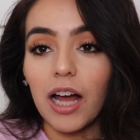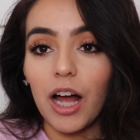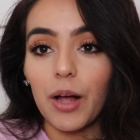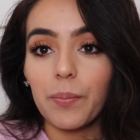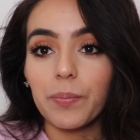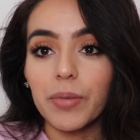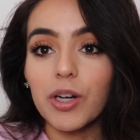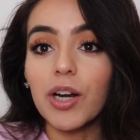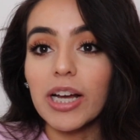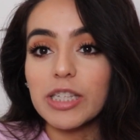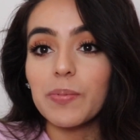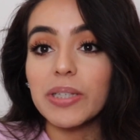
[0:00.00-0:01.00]
um, her
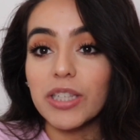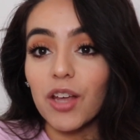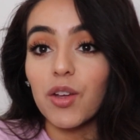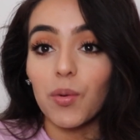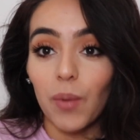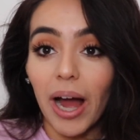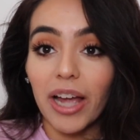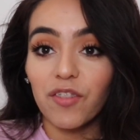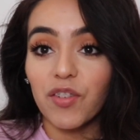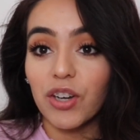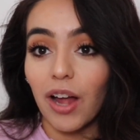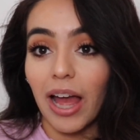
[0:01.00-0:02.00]
husband's other
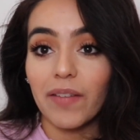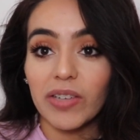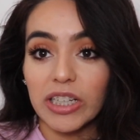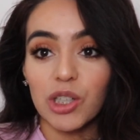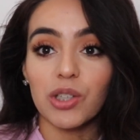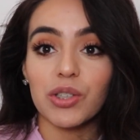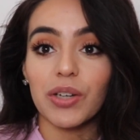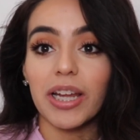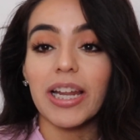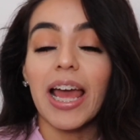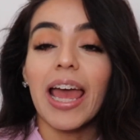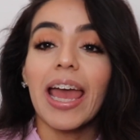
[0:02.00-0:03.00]
wife for not having
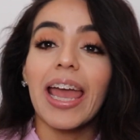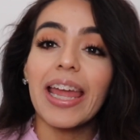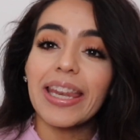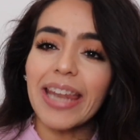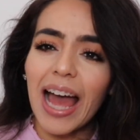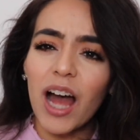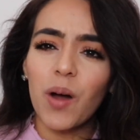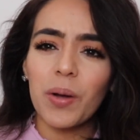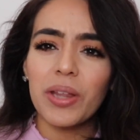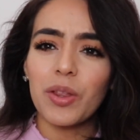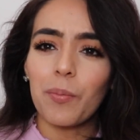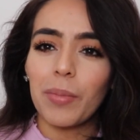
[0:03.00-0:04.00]
children. And now
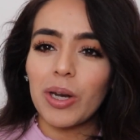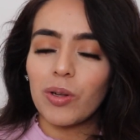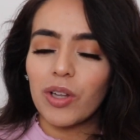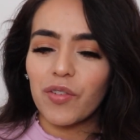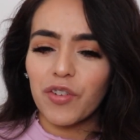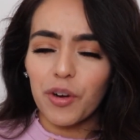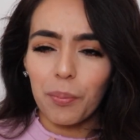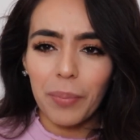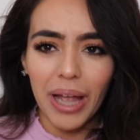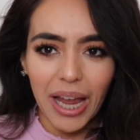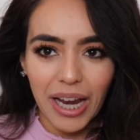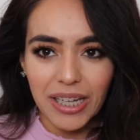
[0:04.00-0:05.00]
in the middle of her
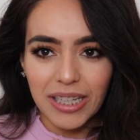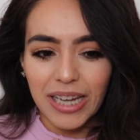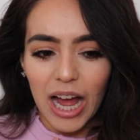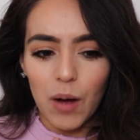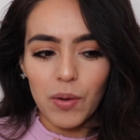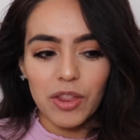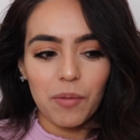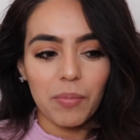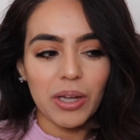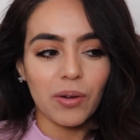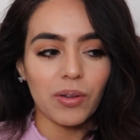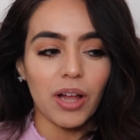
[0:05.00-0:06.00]
pain, now in the
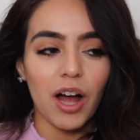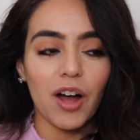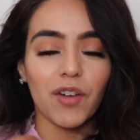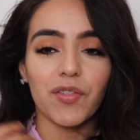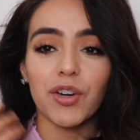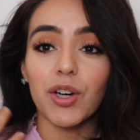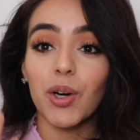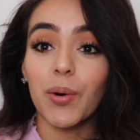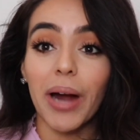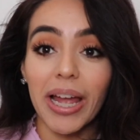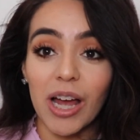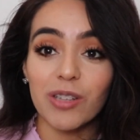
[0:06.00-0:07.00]
middle of her
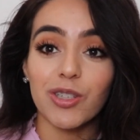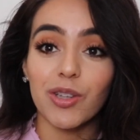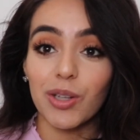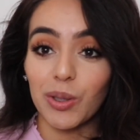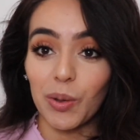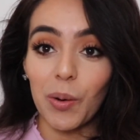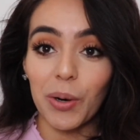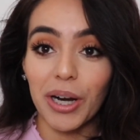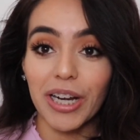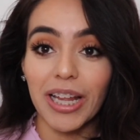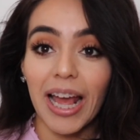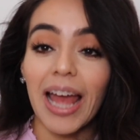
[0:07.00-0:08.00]
cry out to the
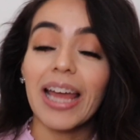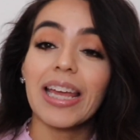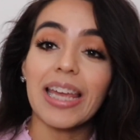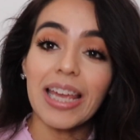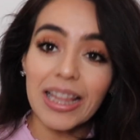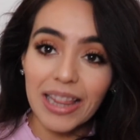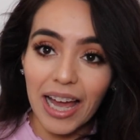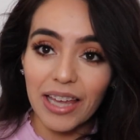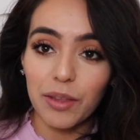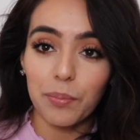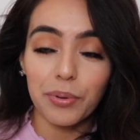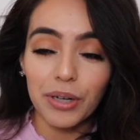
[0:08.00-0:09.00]
Lord,
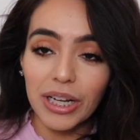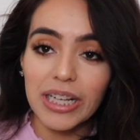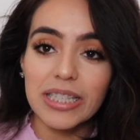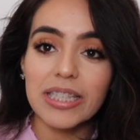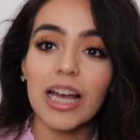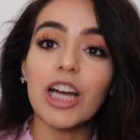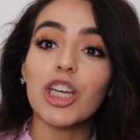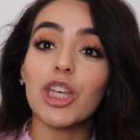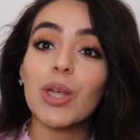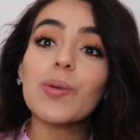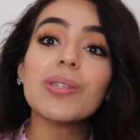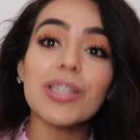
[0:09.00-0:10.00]
Eli, the priest,
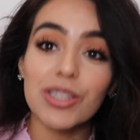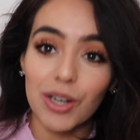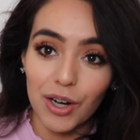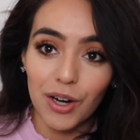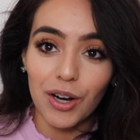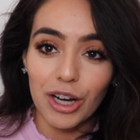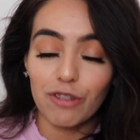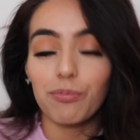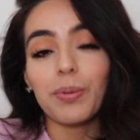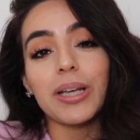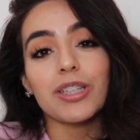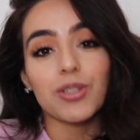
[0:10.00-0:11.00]
accuses her
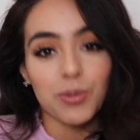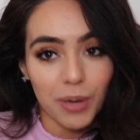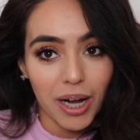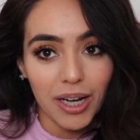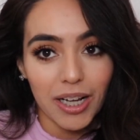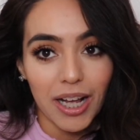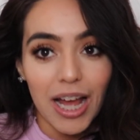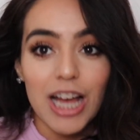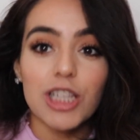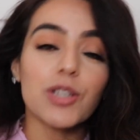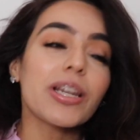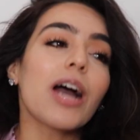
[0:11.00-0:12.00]
of being drunk.
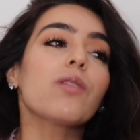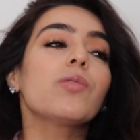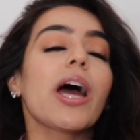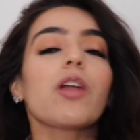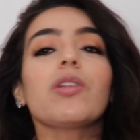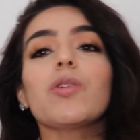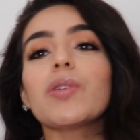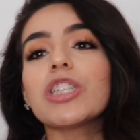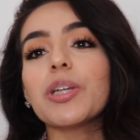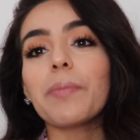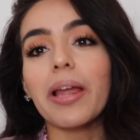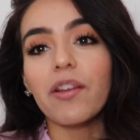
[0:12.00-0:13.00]
So now not only
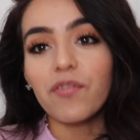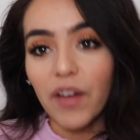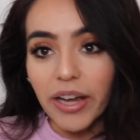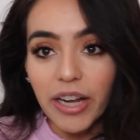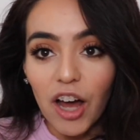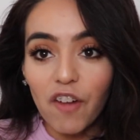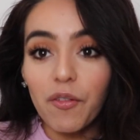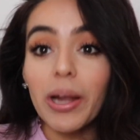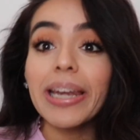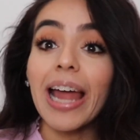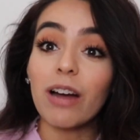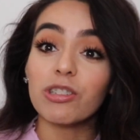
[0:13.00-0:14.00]
was she made fun of,
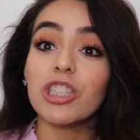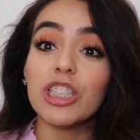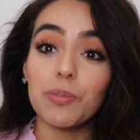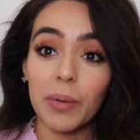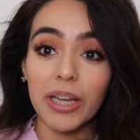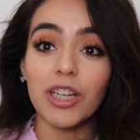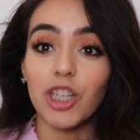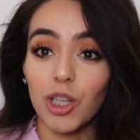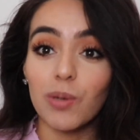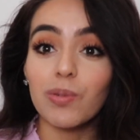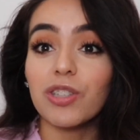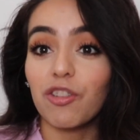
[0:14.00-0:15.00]
and now she's being
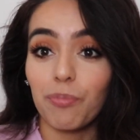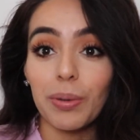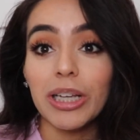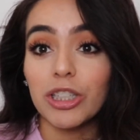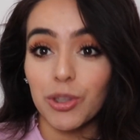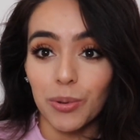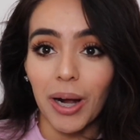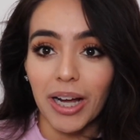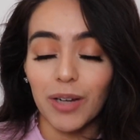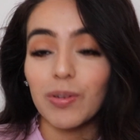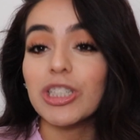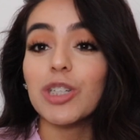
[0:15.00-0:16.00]
accused of being
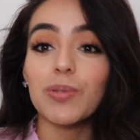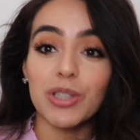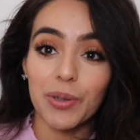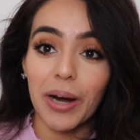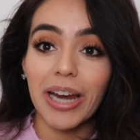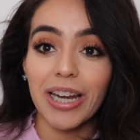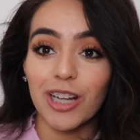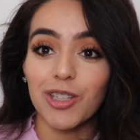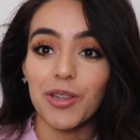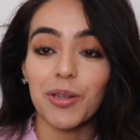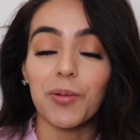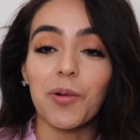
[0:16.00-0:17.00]
drunk when she was crying out
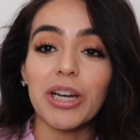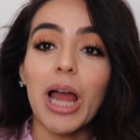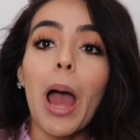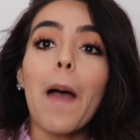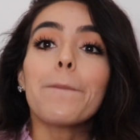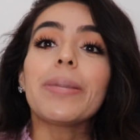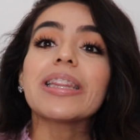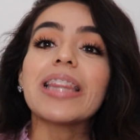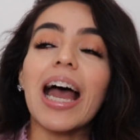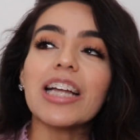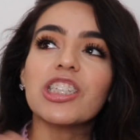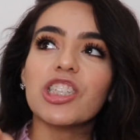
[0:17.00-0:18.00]
to the Lord. But
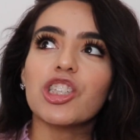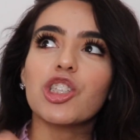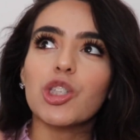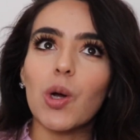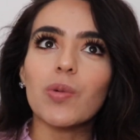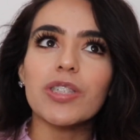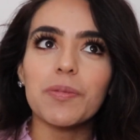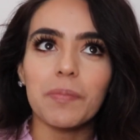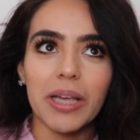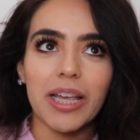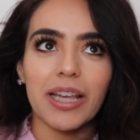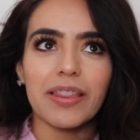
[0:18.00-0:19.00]
that just shows
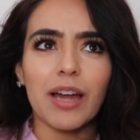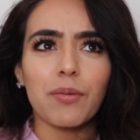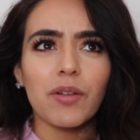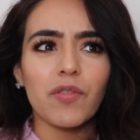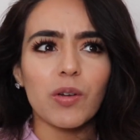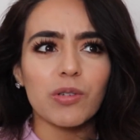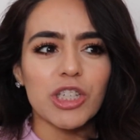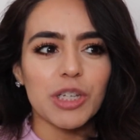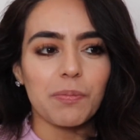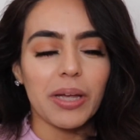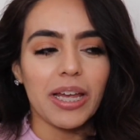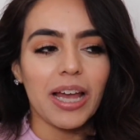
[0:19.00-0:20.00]
me, that revealed
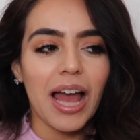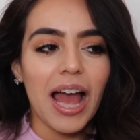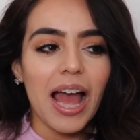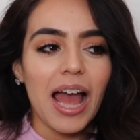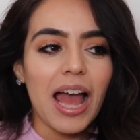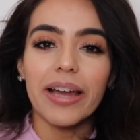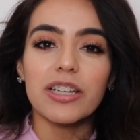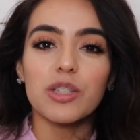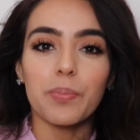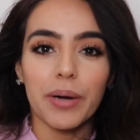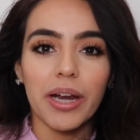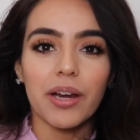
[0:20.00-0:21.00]
to me
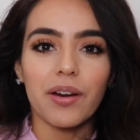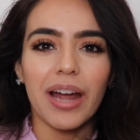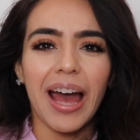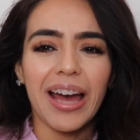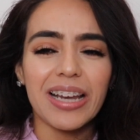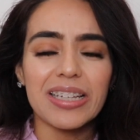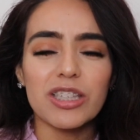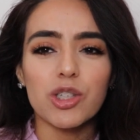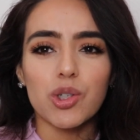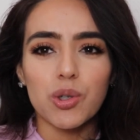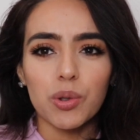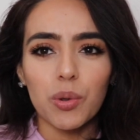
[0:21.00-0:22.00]
Hannah's prayer,
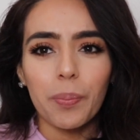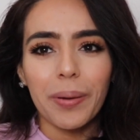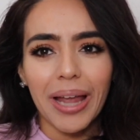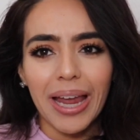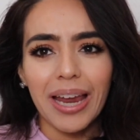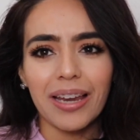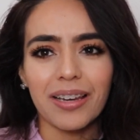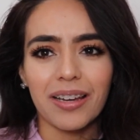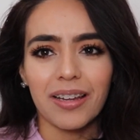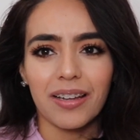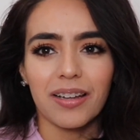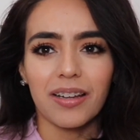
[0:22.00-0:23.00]
Hannah's true
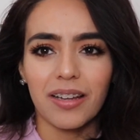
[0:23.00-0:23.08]
pain